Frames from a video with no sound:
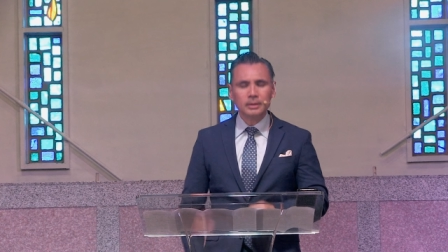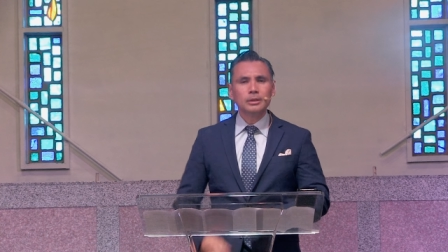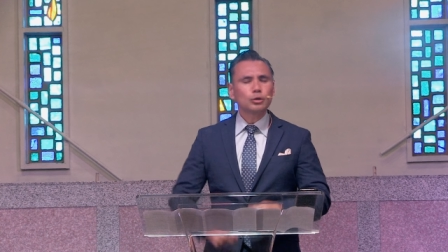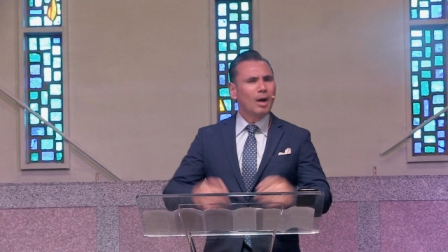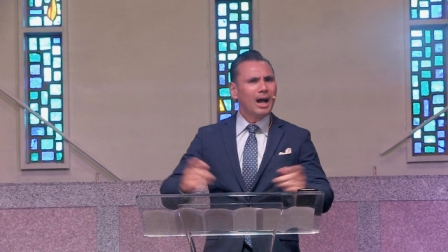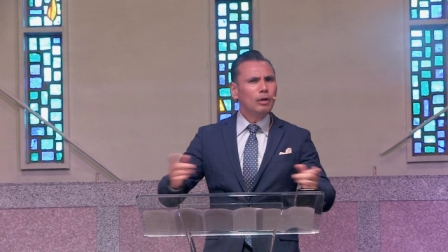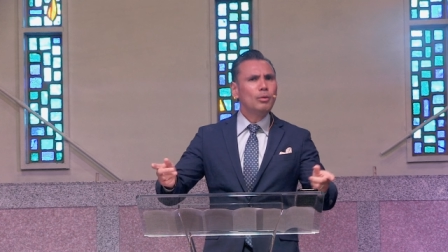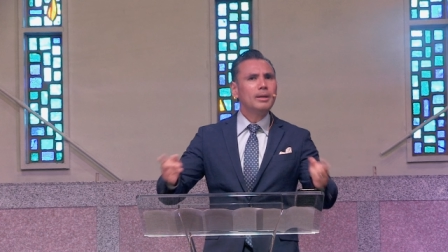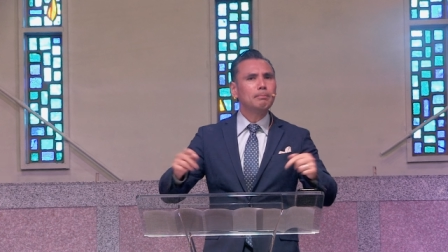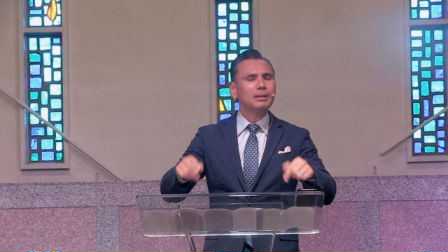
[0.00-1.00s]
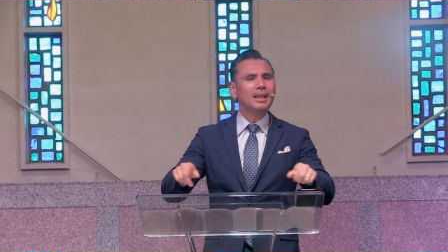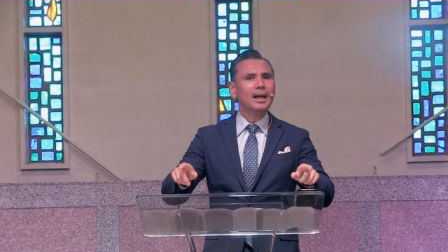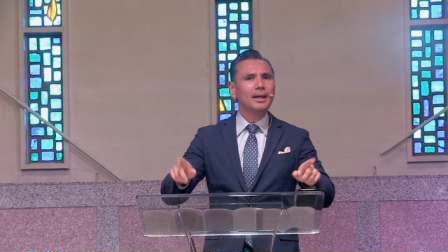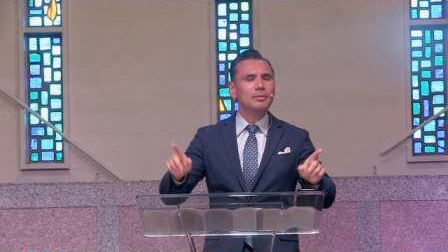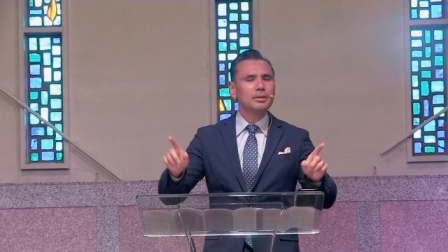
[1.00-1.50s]
So, how do we
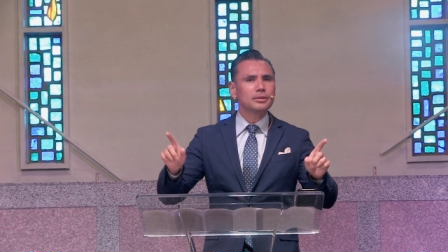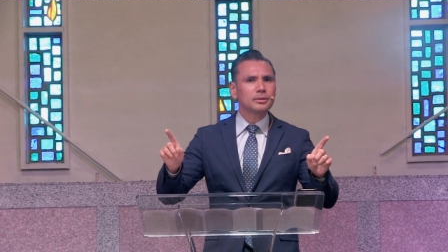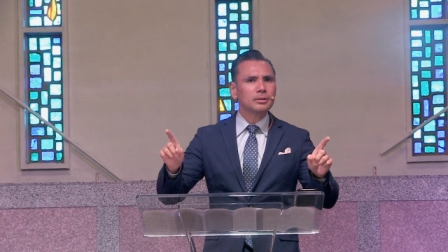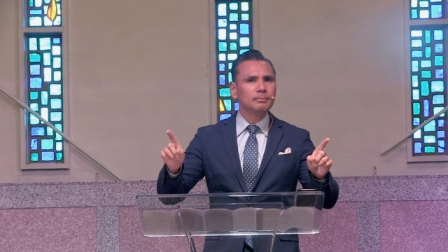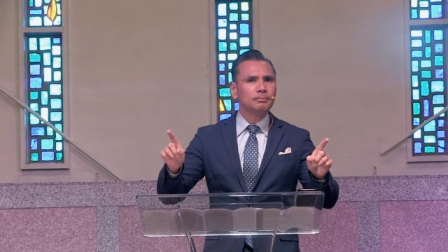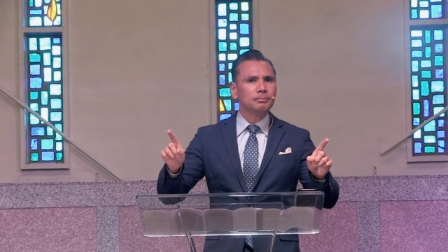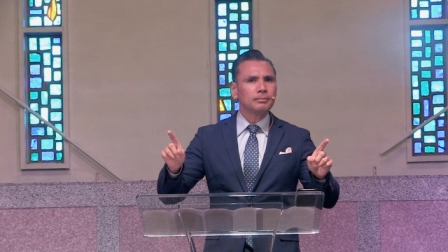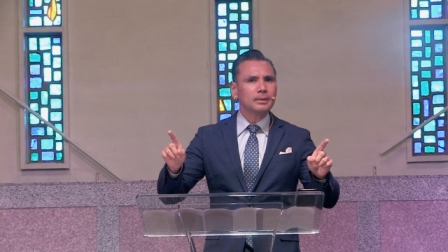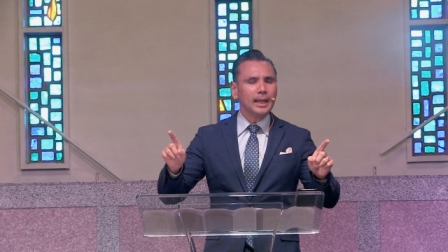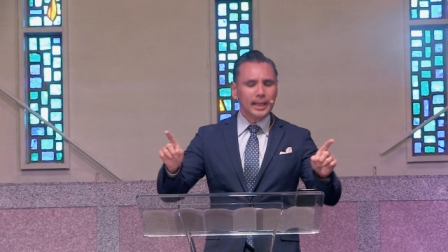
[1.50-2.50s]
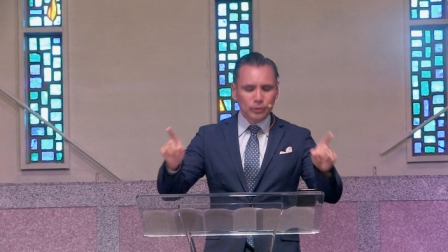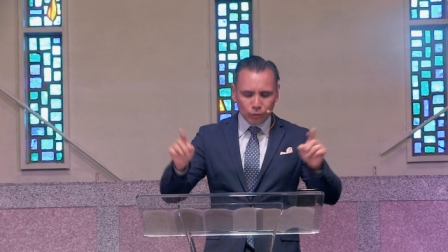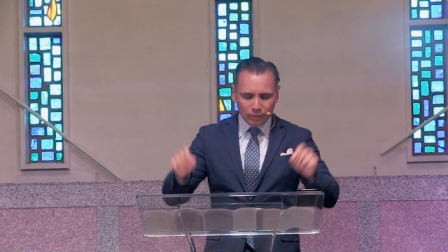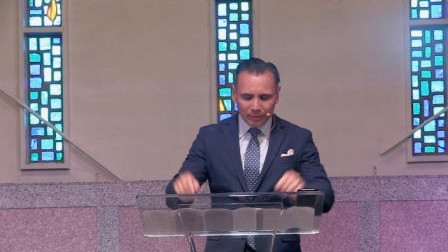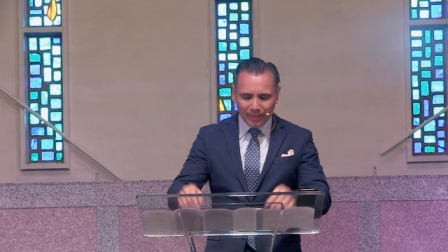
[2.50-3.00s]
apply this
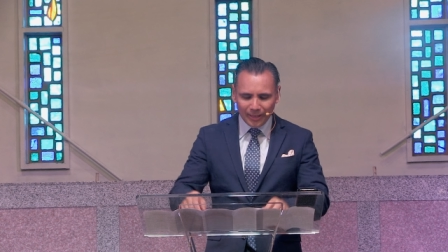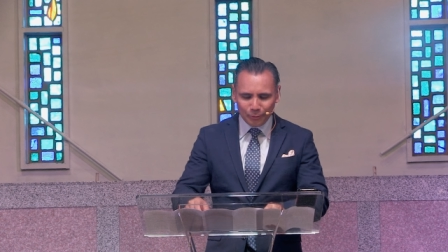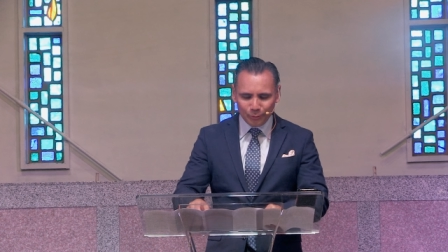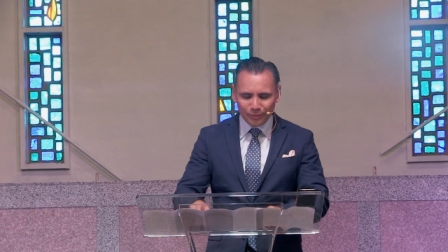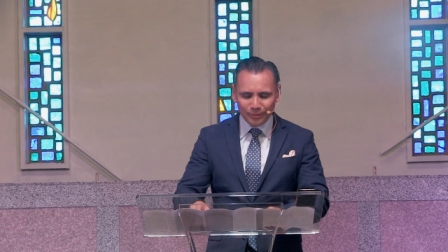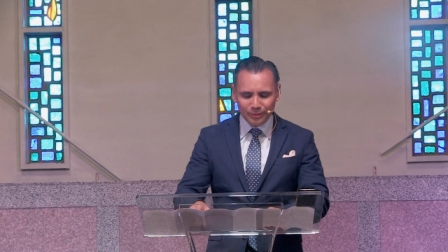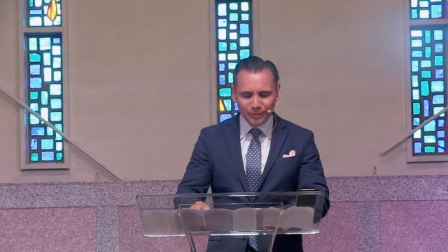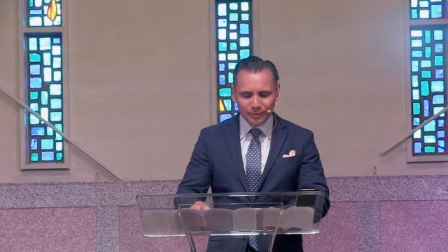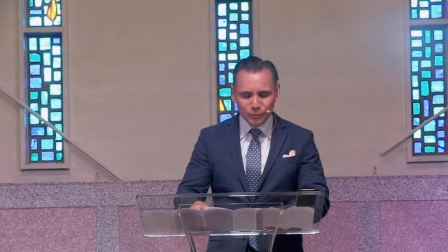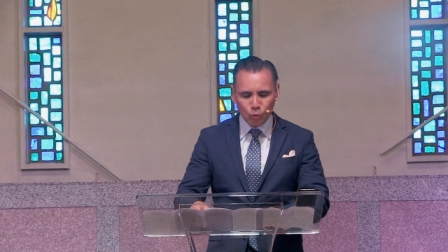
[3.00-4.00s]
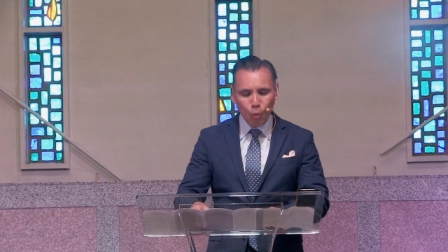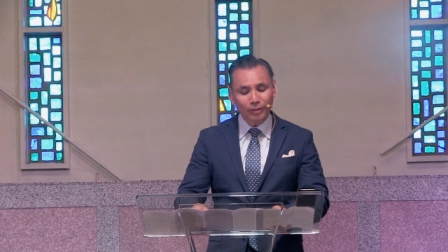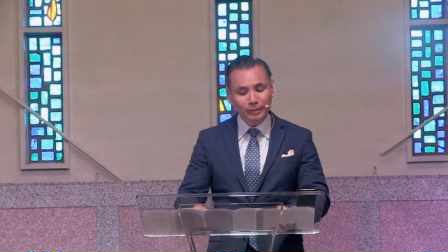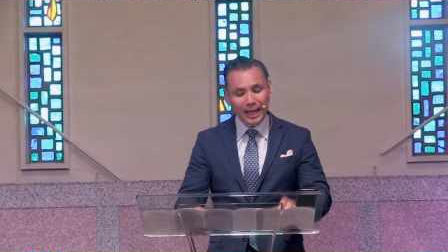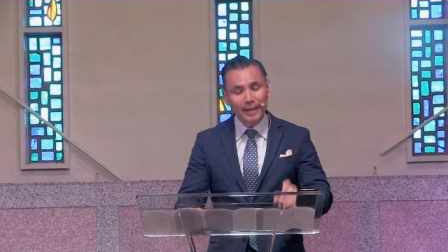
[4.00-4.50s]
ancient letter to our
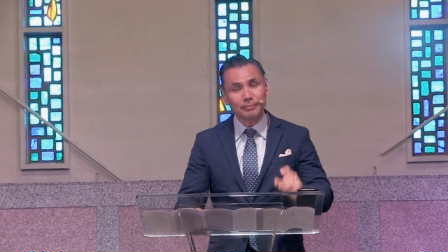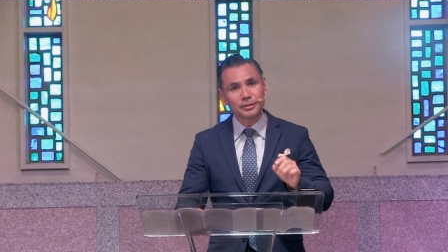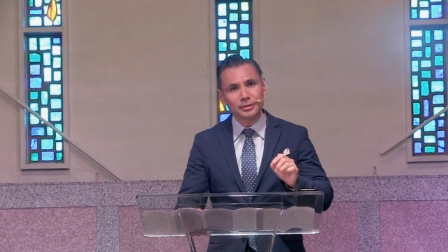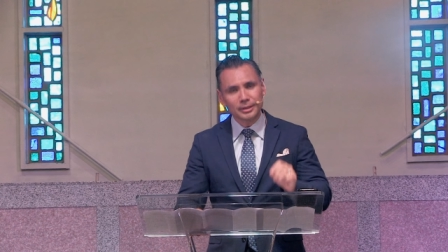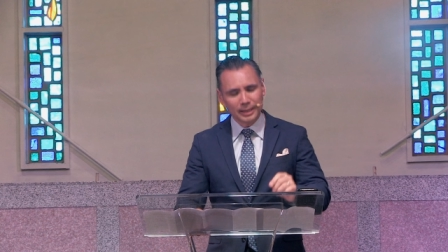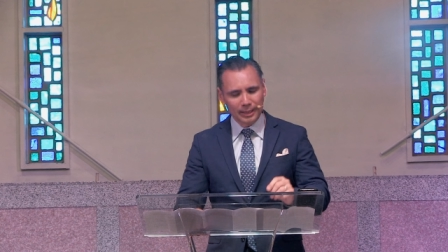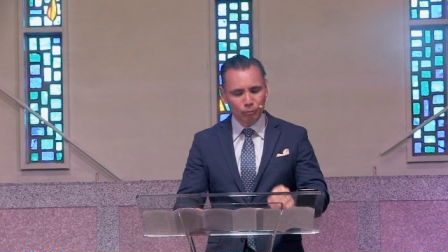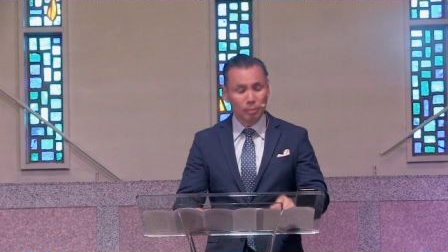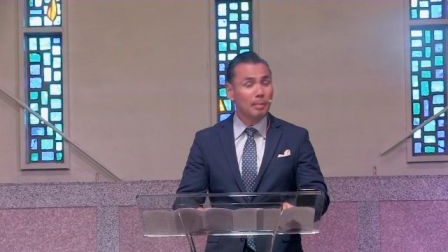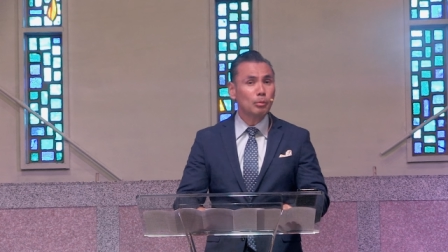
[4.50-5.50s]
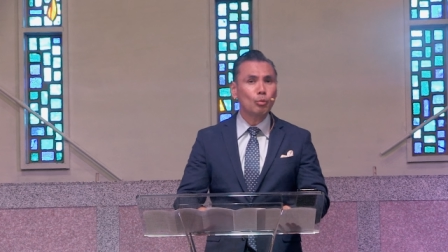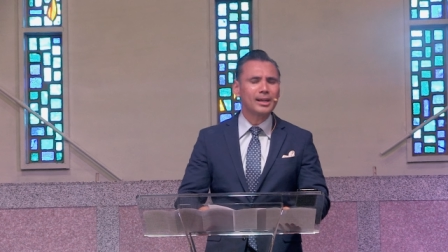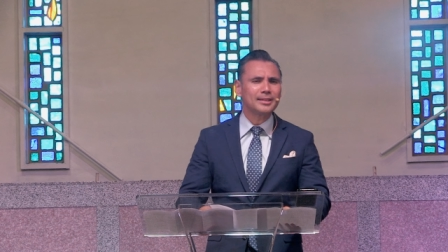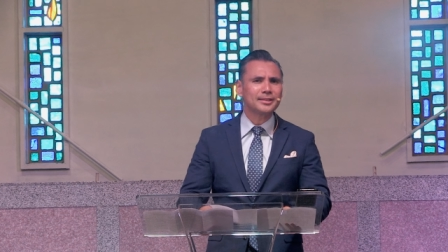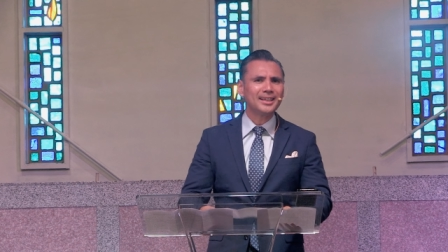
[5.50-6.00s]
lives today? Remember what
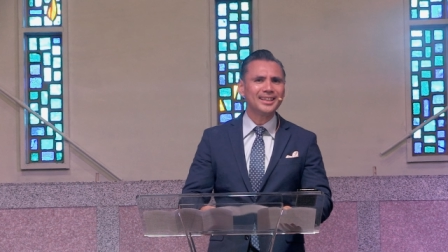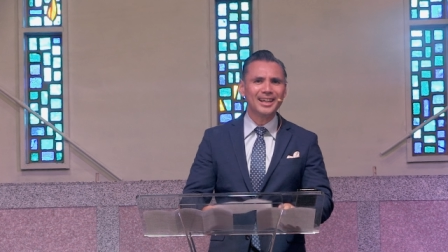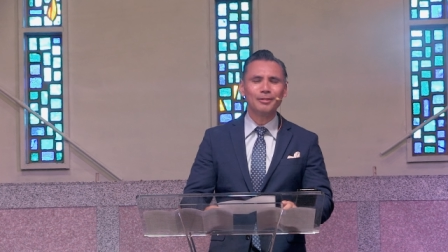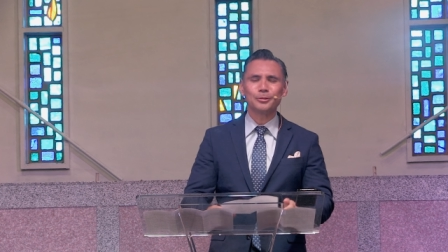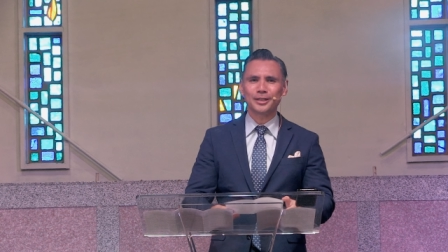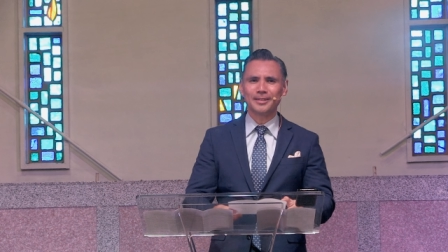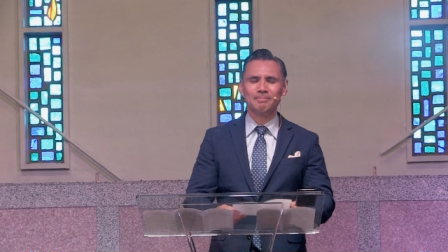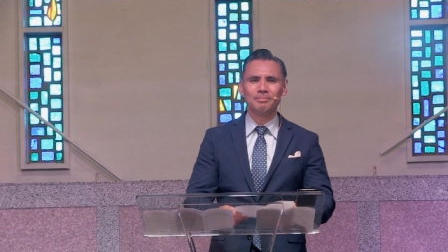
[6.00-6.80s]
I said at the outset